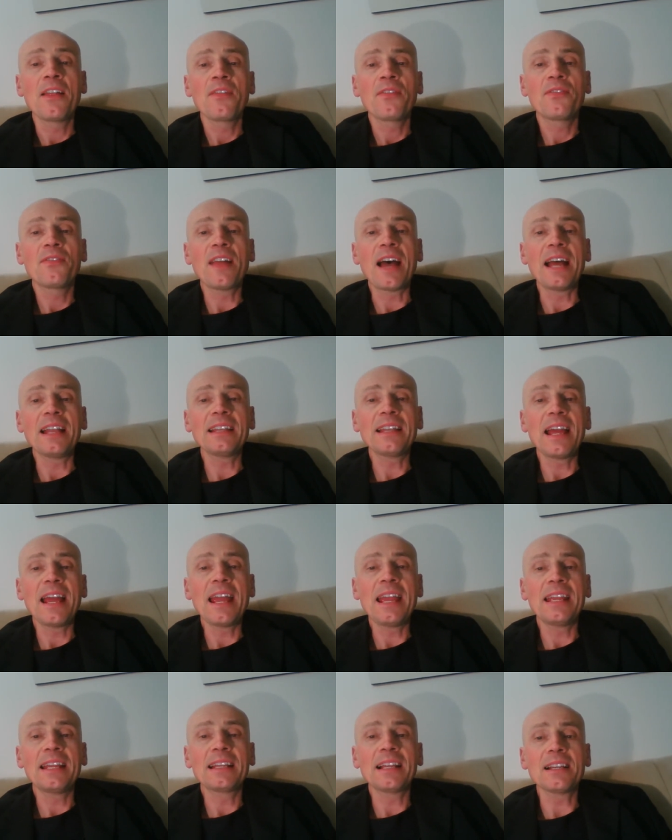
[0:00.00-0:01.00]
that
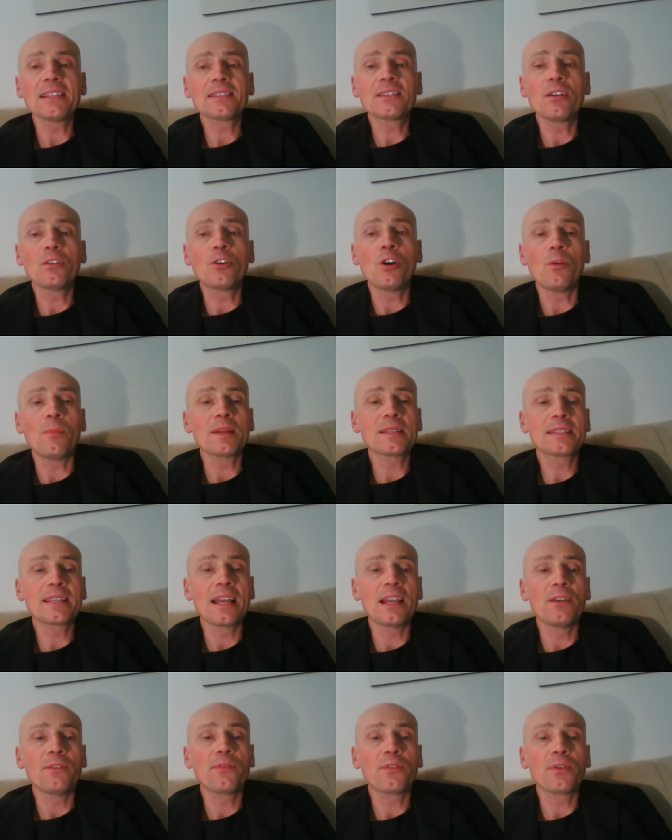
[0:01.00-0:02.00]
a Glasgow Coma
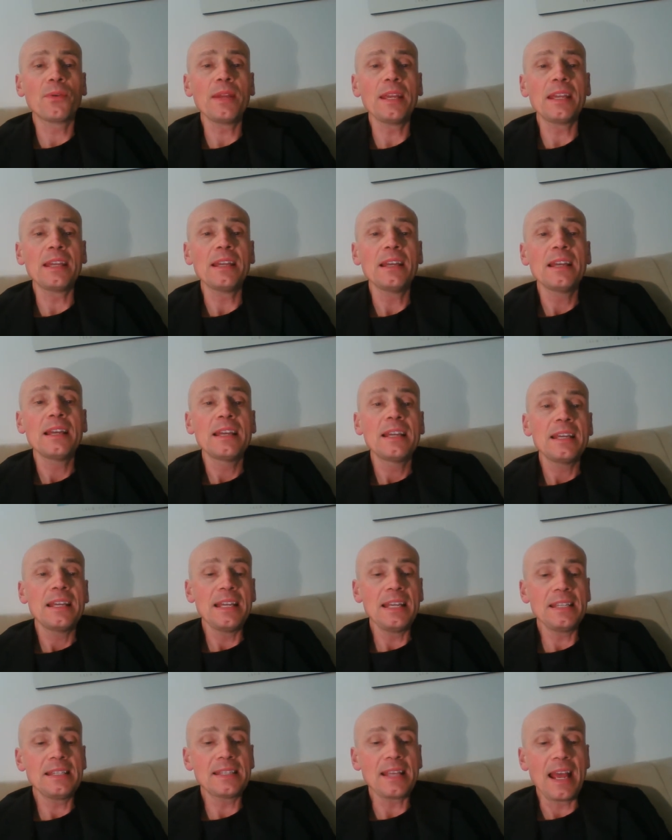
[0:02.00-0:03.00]
Scale of 3
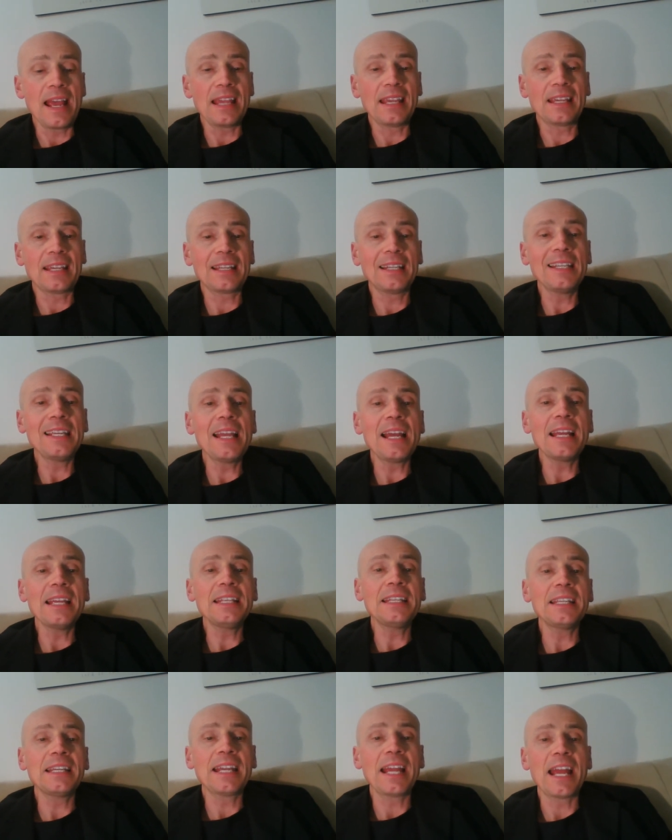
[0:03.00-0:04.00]
is a clear
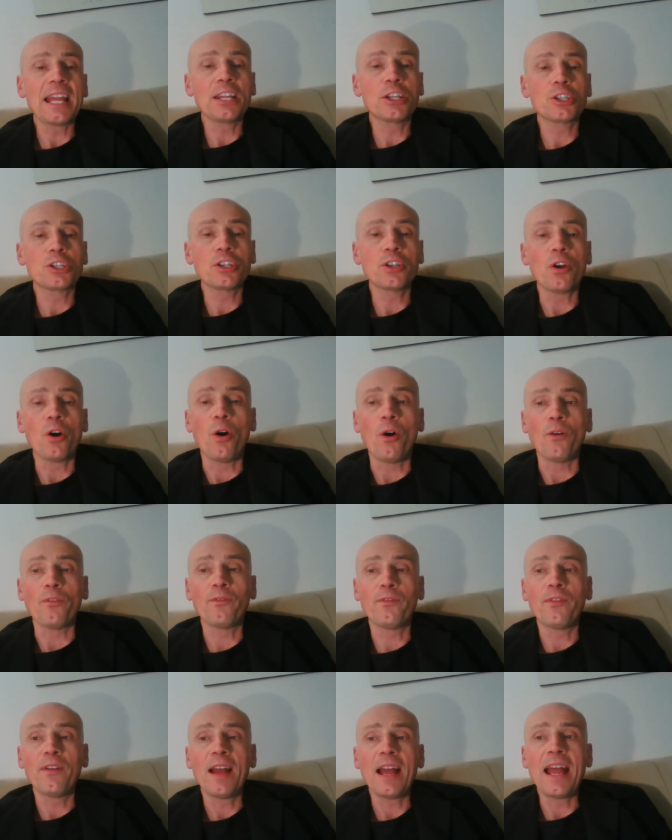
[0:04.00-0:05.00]
indication of
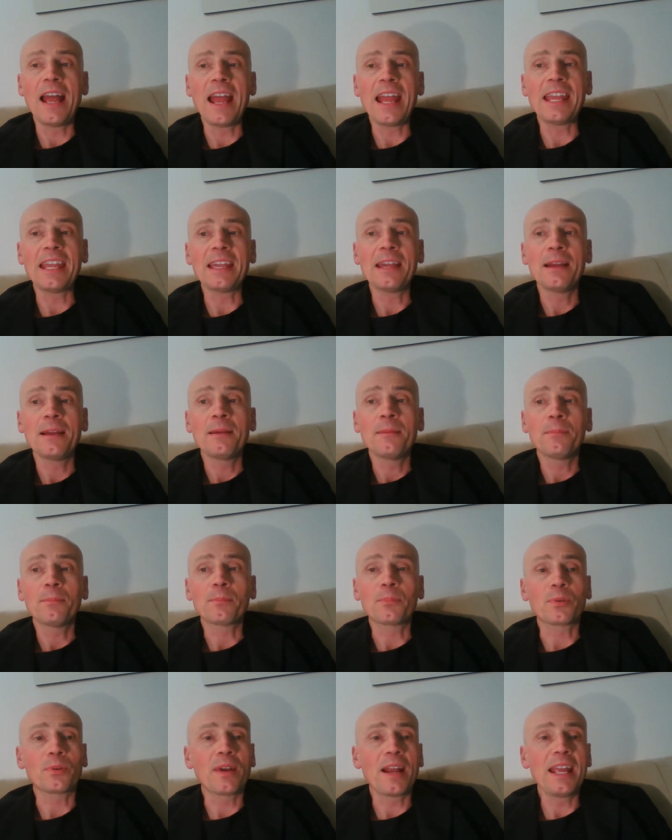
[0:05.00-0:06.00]
a
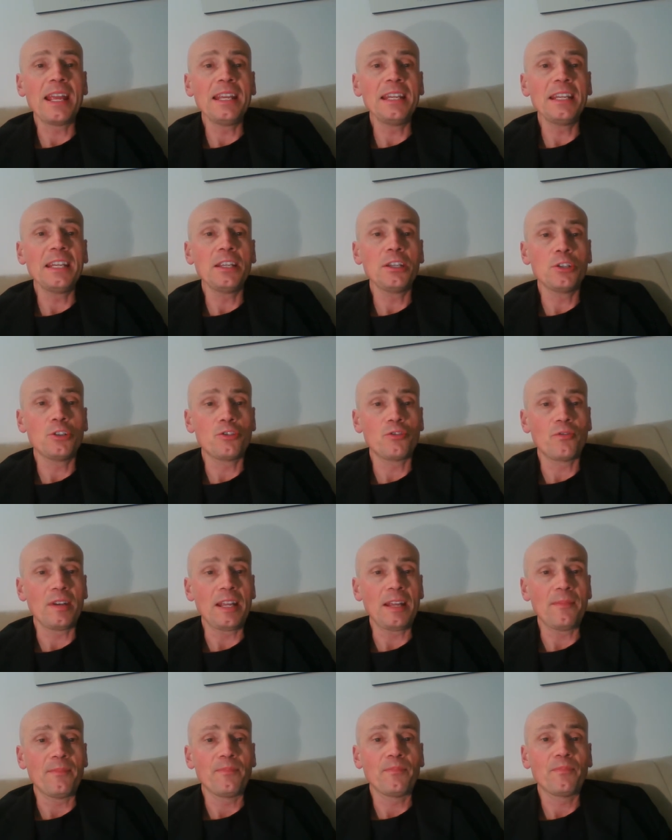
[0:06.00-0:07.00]
brain
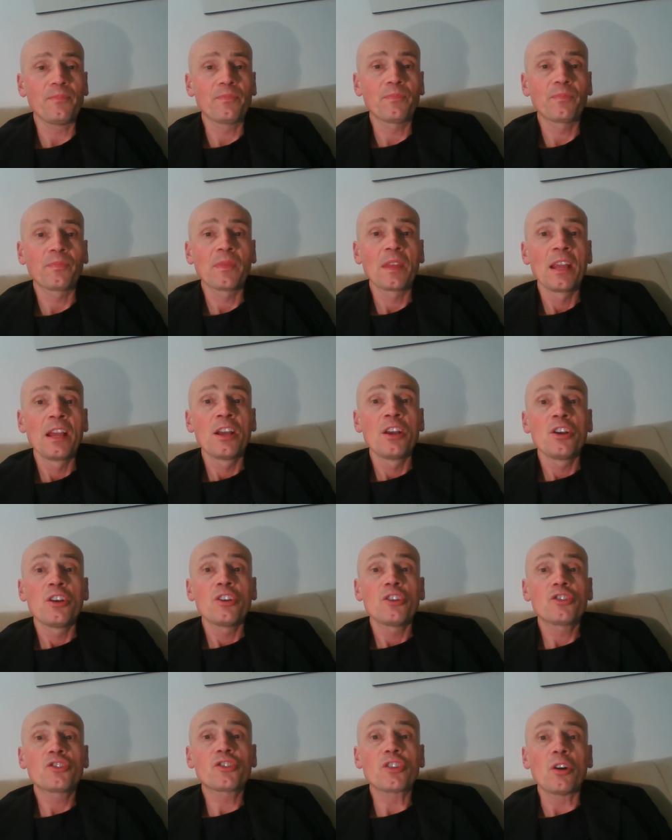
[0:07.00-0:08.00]
injury?
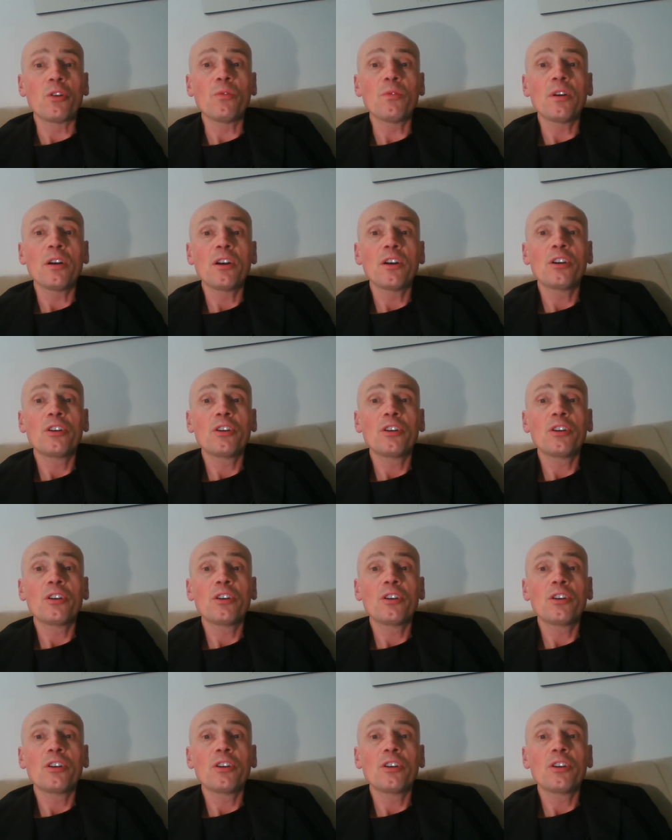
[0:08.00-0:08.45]
So